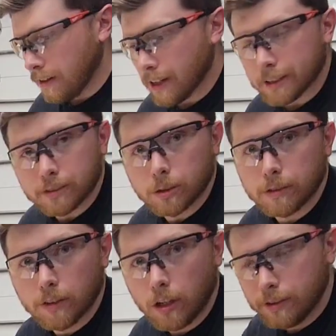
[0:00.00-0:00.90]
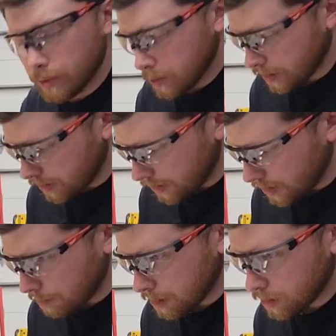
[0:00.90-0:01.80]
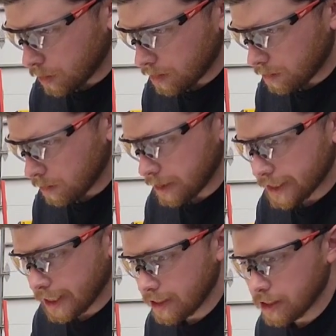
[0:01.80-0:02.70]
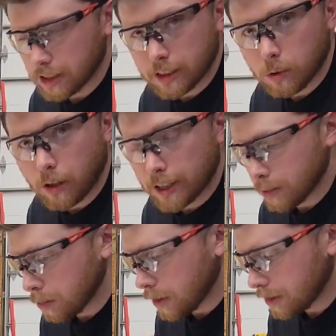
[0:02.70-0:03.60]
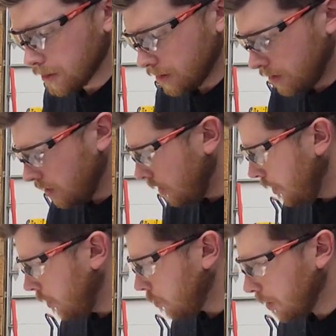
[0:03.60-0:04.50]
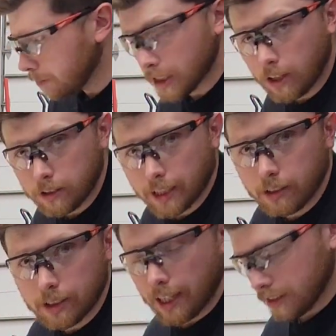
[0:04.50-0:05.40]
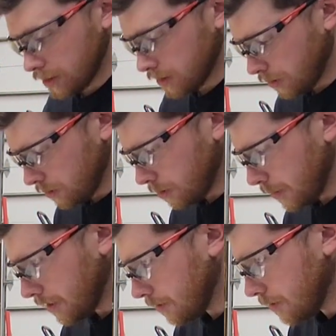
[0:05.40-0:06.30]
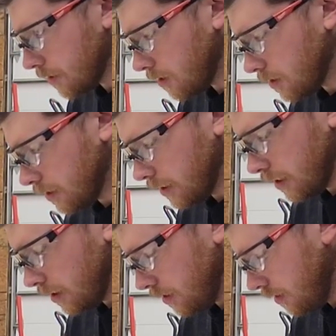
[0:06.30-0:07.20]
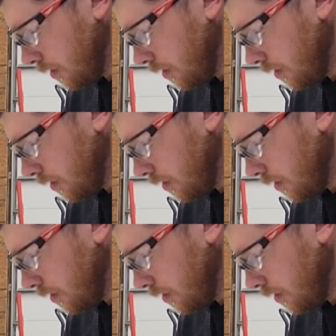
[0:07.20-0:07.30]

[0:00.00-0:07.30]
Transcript: All right, so I've gone through and cleaned up the joint with a stainless steel wire brush, wiped it all down in acetone to make sure it's all clean.